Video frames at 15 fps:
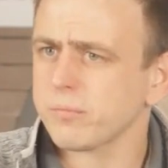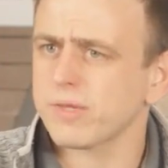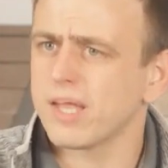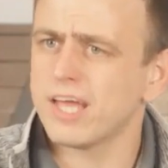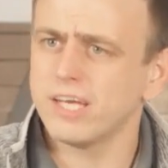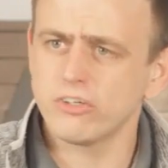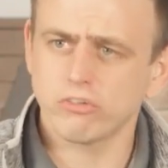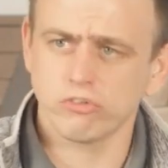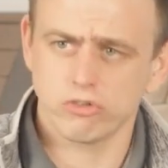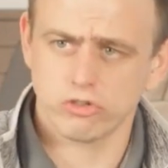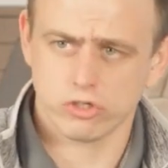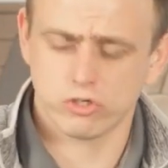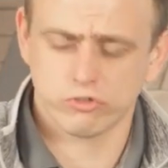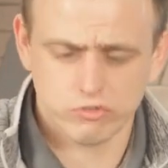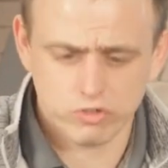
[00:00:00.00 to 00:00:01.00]
and it just
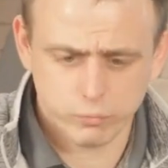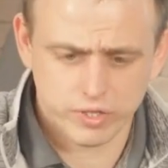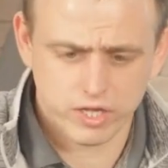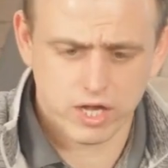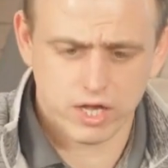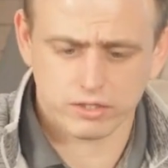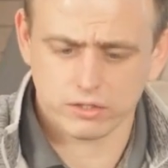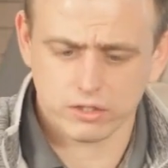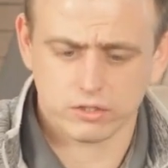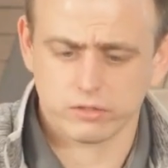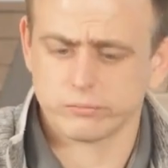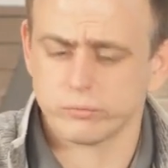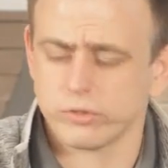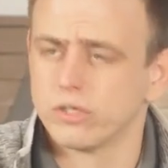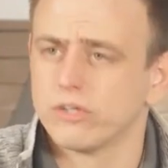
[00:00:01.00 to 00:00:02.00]
ensures that we got a
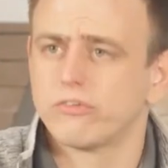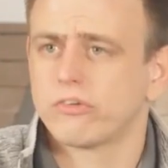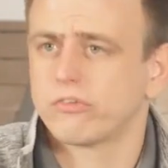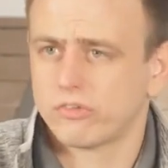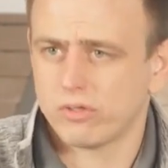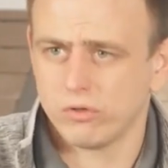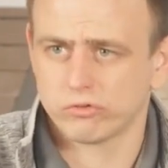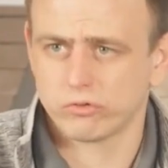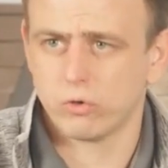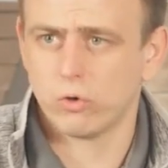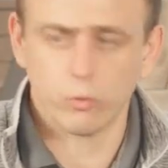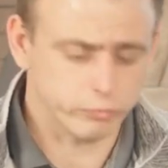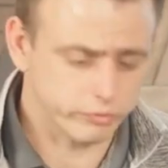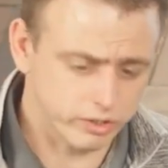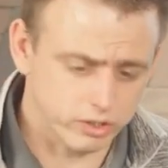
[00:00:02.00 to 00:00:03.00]
realistic sales
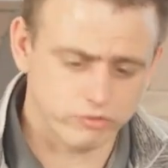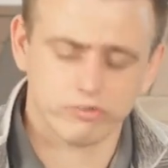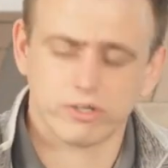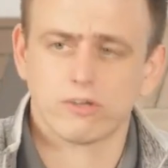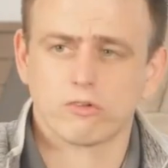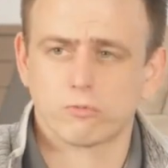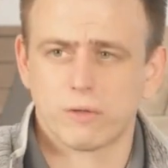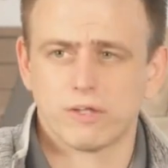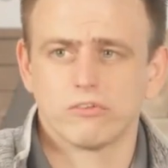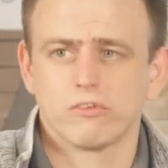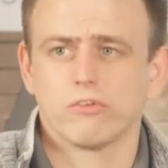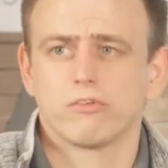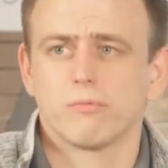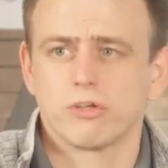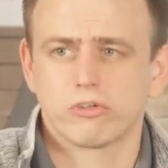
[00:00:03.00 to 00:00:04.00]
goal, realistic
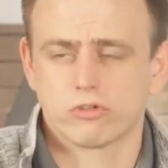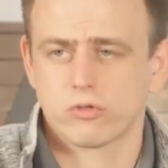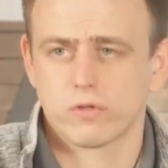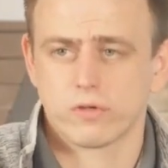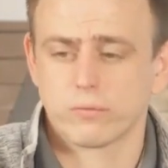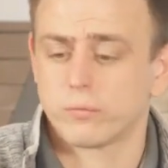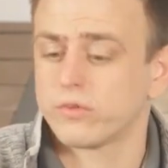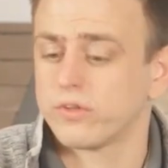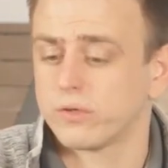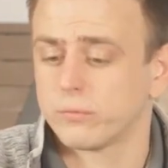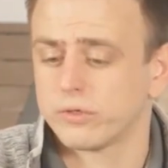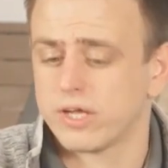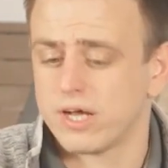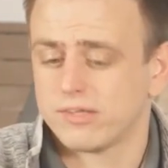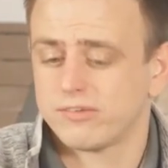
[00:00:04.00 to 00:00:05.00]
expenses to make sure that we're
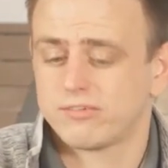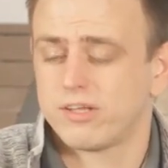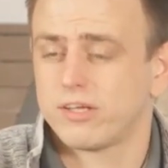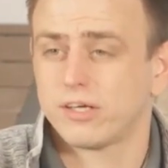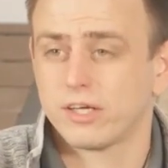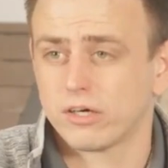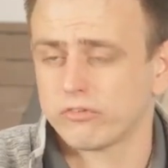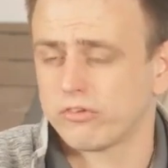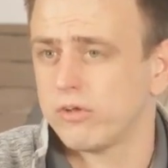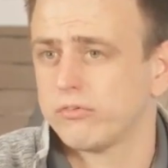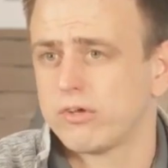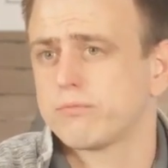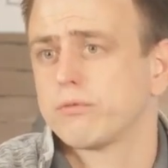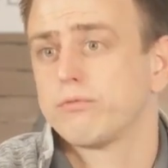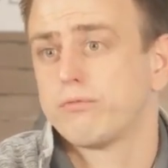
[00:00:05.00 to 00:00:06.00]
not setting ourselves
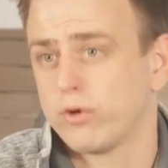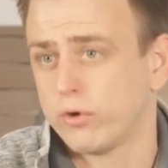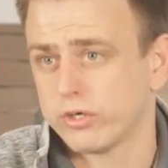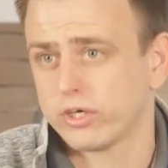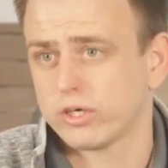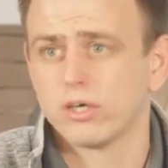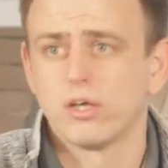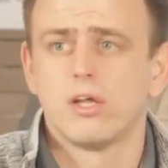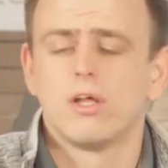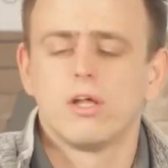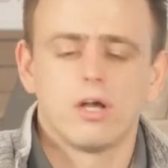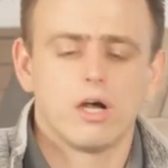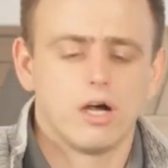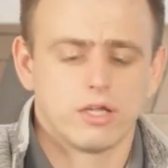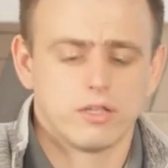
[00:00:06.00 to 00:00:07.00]
up for failure
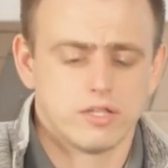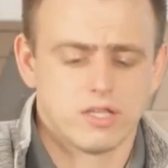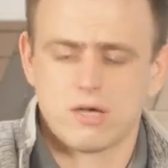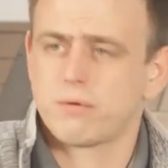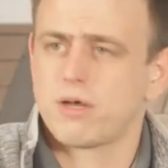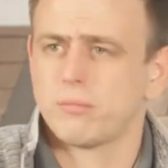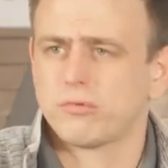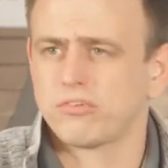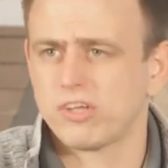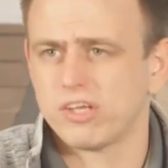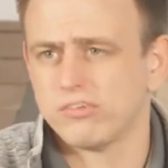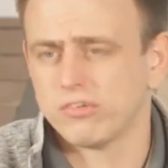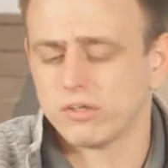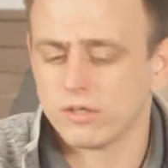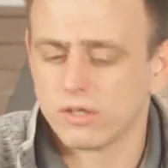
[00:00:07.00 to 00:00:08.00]
in the upcoming season.